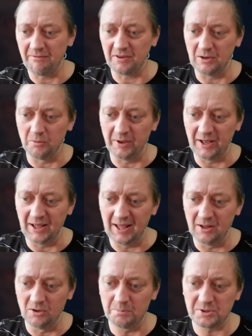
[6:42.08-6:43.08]
Every little bit
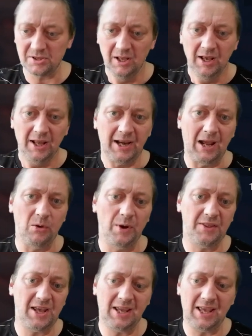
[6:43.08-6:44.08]
helps. Now,
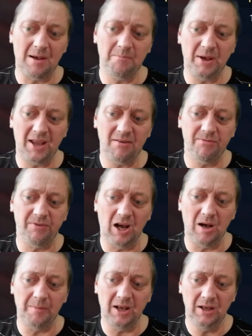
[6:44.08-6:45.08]
with a campaign
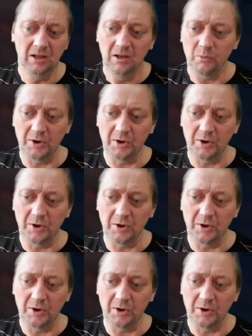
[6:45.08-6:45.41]
farmer,